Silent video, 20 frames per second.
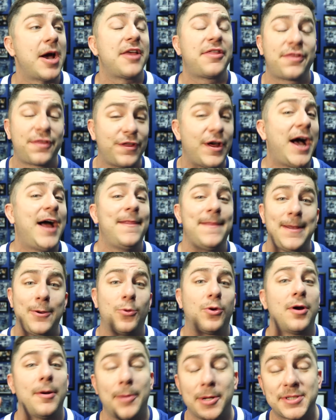I thought they
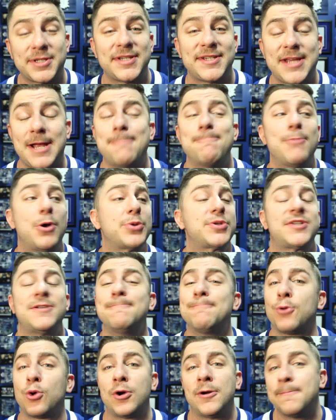were about to say most
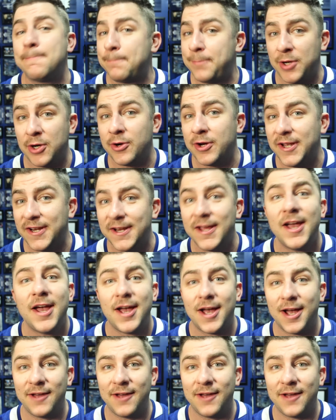important period